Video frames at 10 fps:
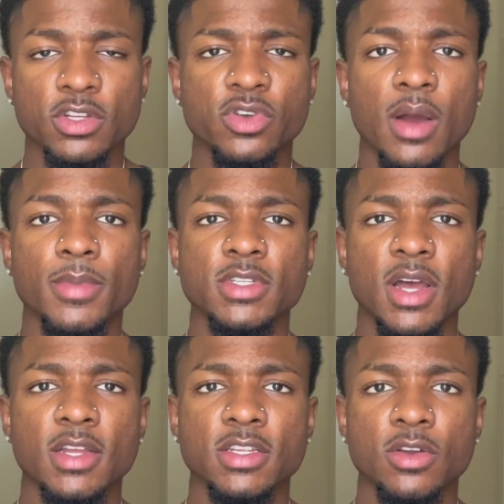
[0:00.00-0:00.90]

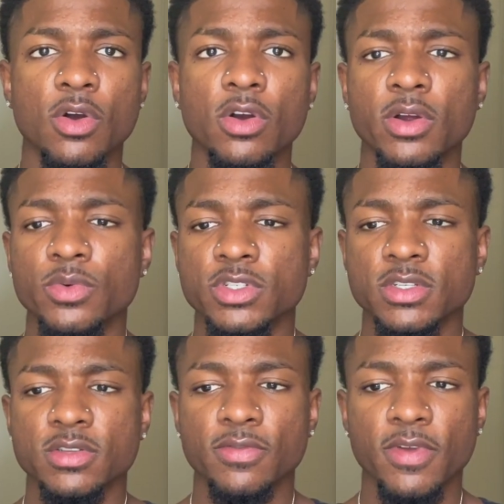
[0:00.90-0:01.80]
traumatizing, or it was
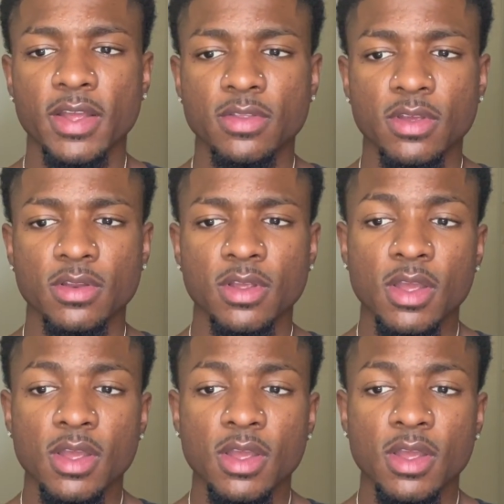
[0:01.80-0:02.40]
just the fact that,